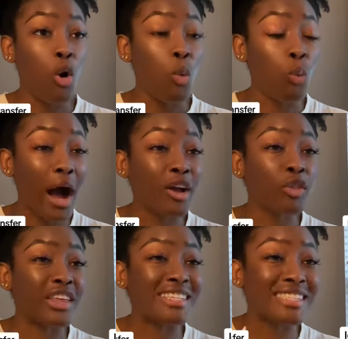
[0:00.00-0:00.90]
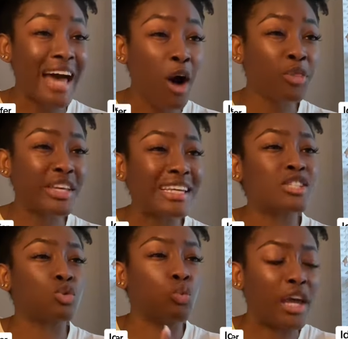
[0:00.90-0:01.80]
while the
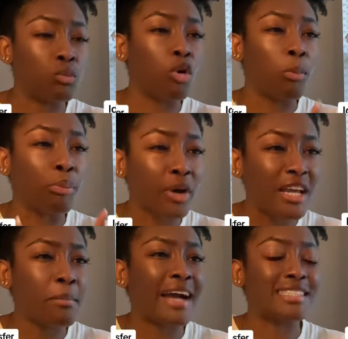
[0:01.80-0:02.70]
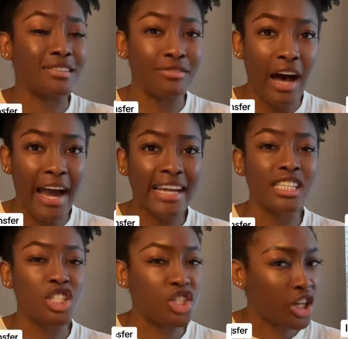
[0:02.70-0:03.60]
southeast wind will bring my divine
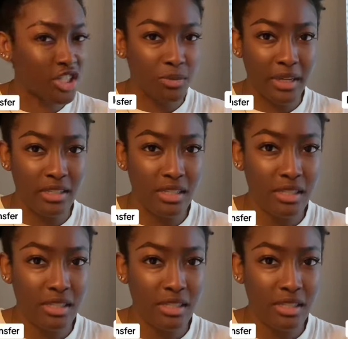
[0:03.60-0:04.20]
judgment."